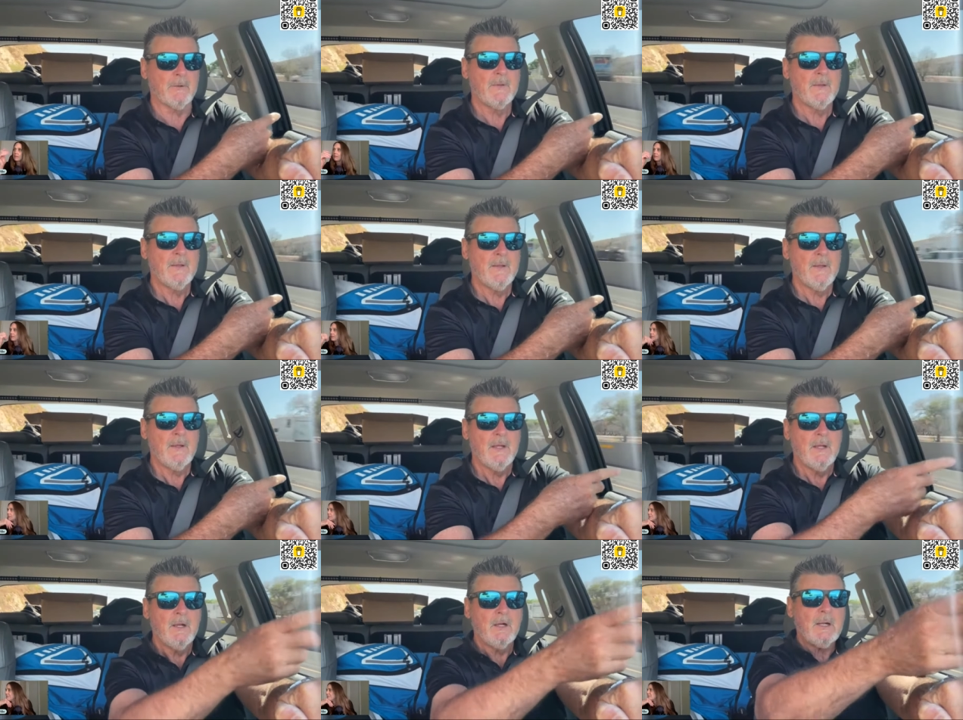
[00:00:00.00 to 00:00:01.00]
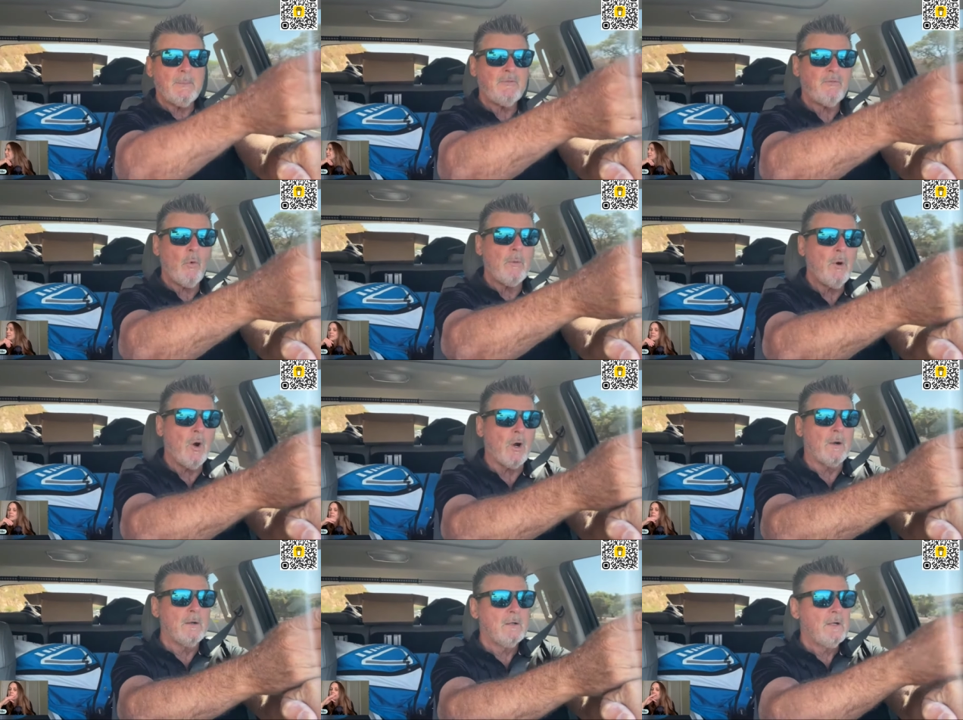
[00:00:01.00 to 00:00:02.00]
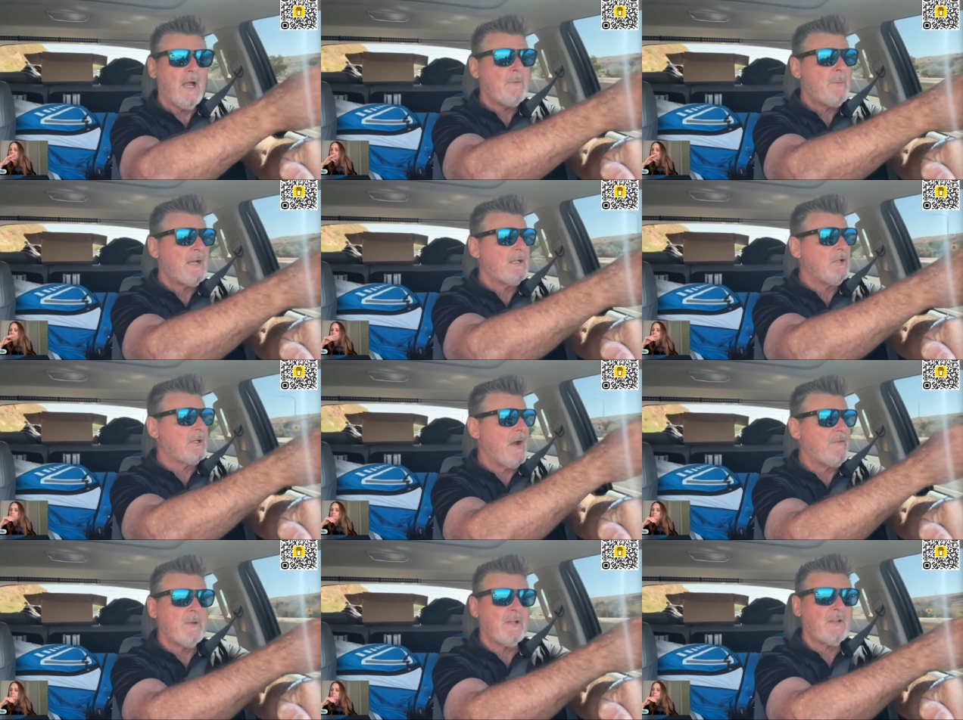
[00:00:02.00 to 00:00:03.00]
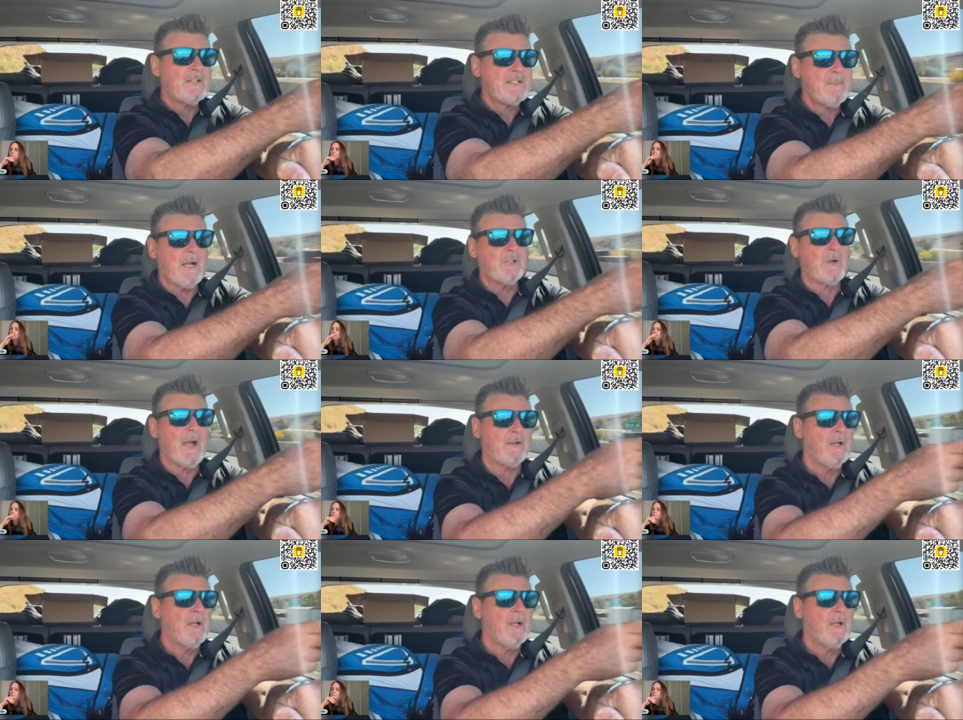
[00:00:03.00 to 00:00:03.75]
here. Here comes four more. Everybody, look. Every it's like semi track